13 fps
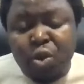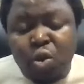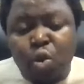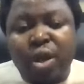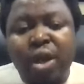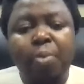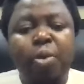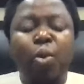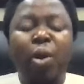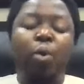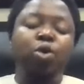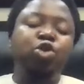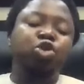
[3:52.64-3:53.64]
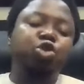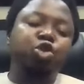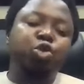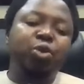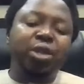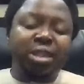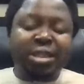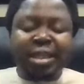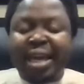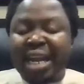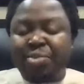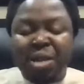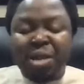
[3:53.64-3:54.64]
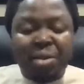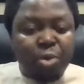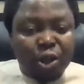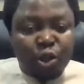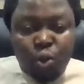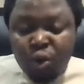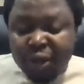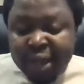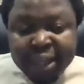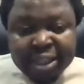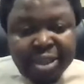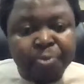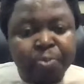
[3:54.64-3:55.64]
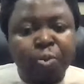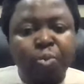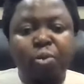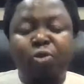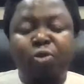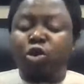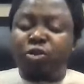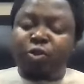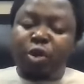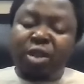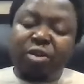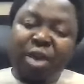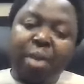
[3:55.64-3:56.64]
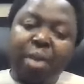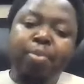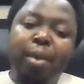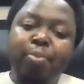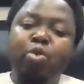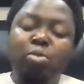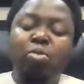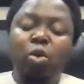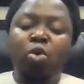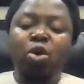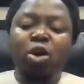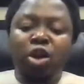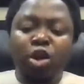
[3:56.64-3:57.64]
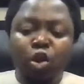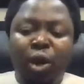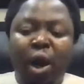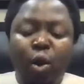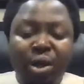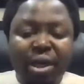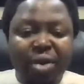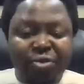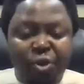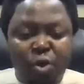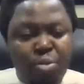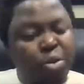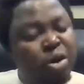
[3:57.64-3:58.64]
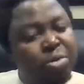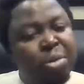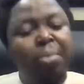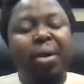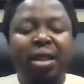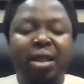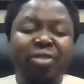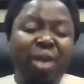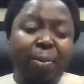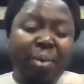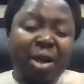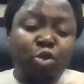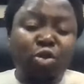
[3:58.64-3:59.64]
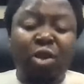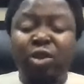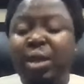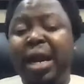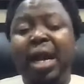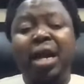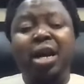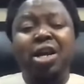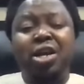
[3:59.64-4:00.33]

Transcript: Okay, but what I want you to do is get as many people as you want to get. But of course, for the Ember promo, you can only get 4. But remember, if you're paying 2,000 naira,